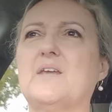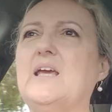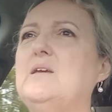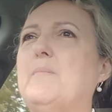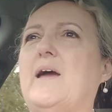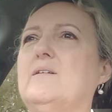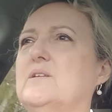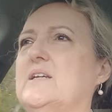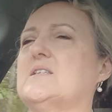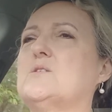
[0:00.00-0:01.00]
email
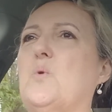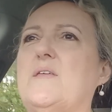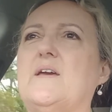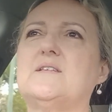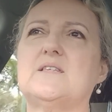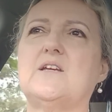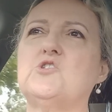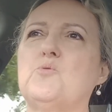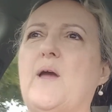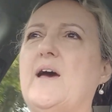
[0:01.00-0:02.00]
lists where they send
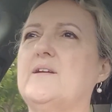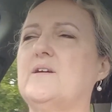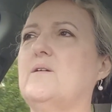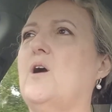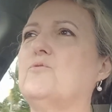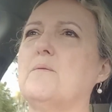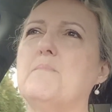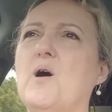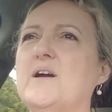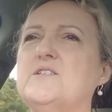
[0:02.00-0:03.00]
you out a
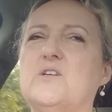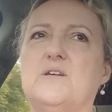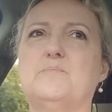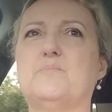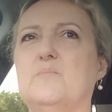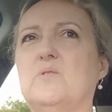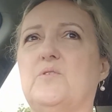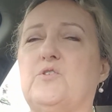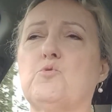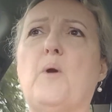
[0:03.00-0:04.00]
reminder
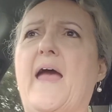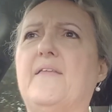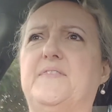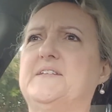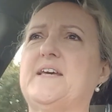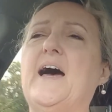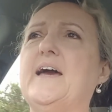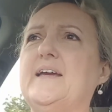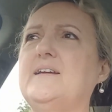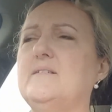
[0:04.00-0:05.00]
throughout the
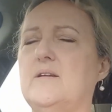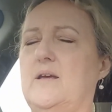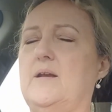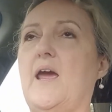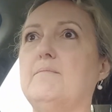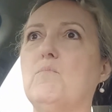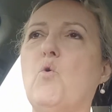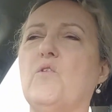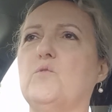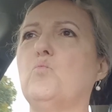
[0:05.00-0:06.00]
day, and
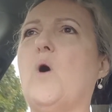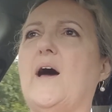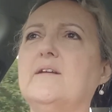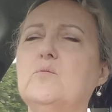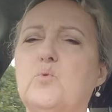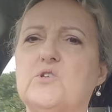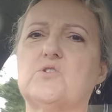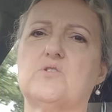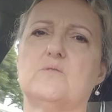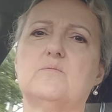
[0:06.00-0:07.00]
more than one,
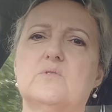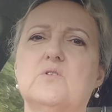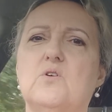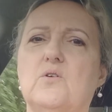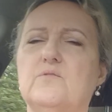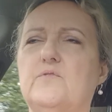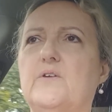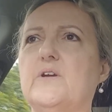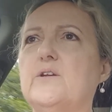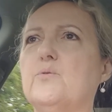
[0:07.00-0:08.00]
which got
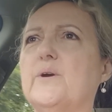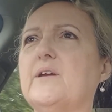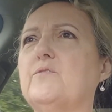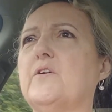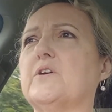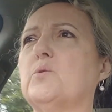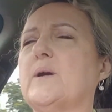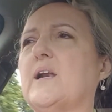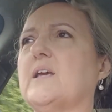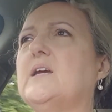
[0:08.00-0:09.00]
very annoying very
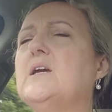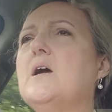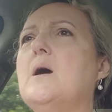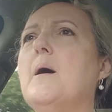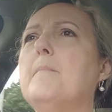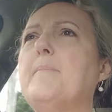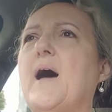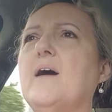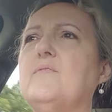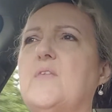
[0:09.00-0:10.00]
quickly.
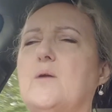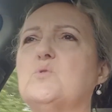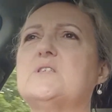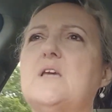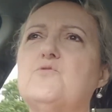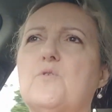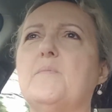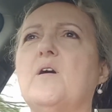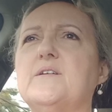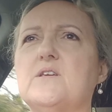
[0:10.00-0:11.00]
But they would send
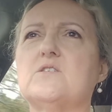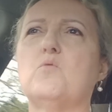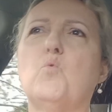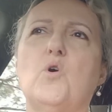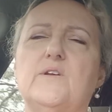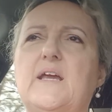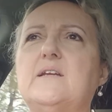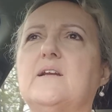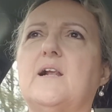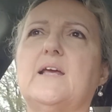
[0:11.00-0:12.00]
reminders on what
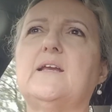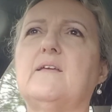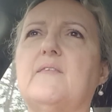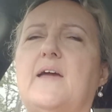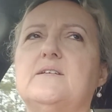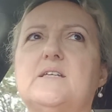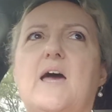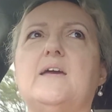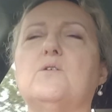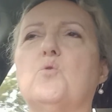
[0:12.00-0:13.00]
needed cleaning that
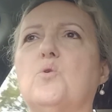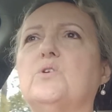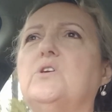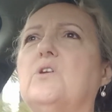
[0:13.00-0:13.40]
day, or